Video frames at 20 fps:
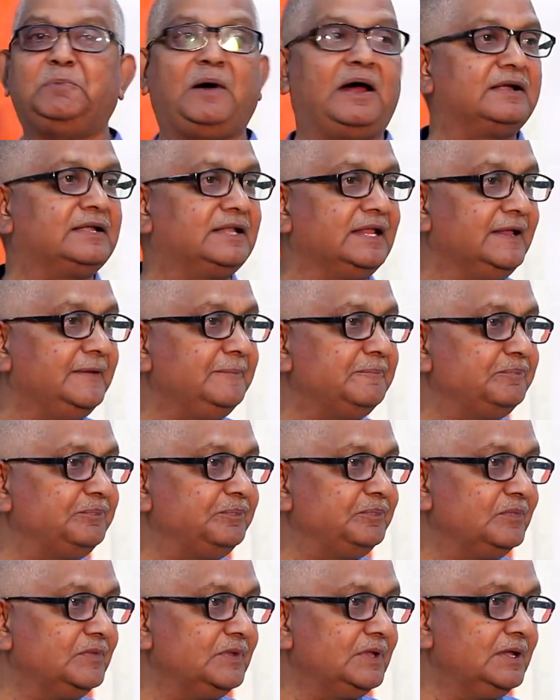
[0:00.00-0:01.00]
Party.
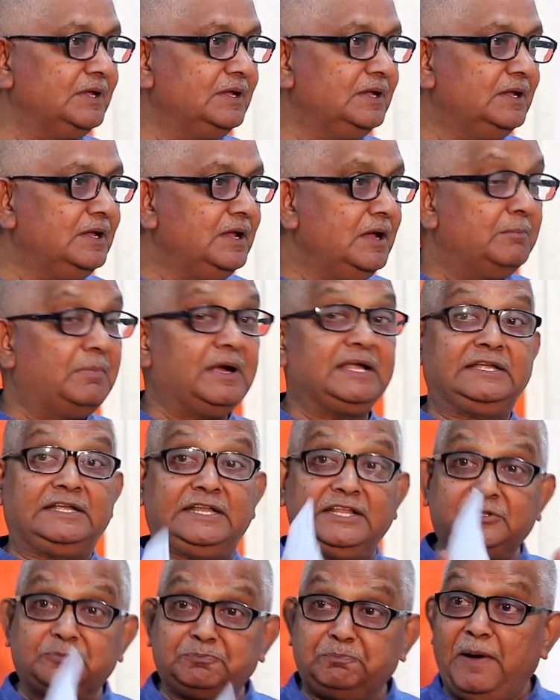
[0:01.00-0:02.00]
But
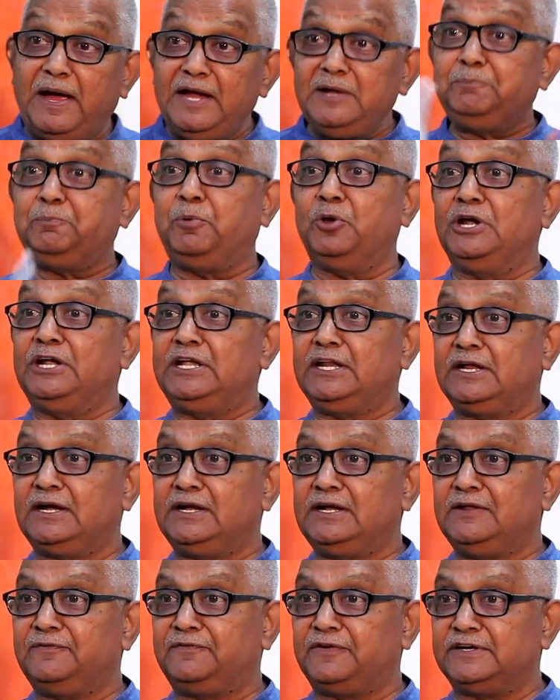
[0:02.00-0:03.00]
despite
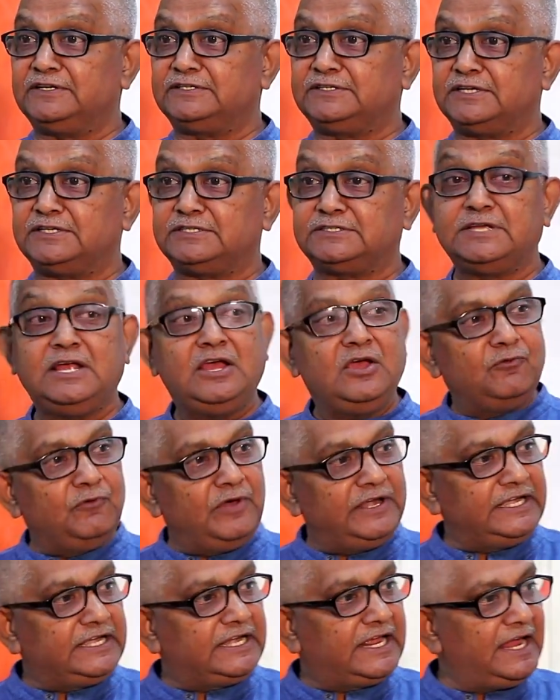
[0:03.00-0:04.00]
political differences,
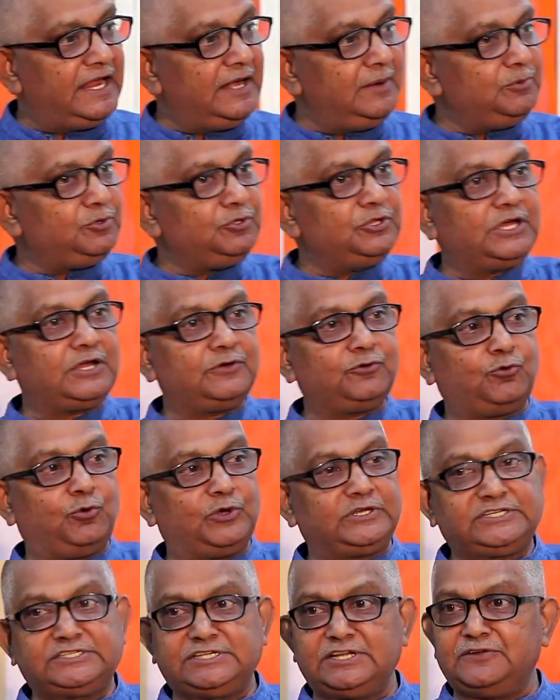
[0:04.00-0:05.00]
when it came to the
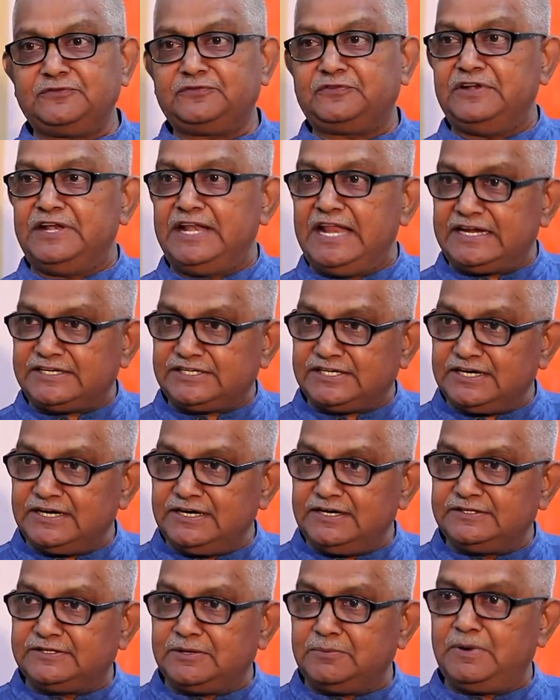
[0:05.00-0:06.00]
question of
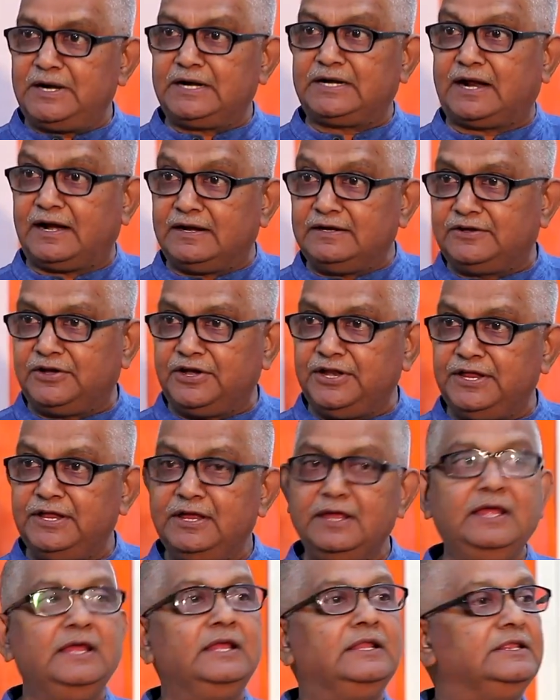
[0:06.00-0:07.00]
nationalism and country,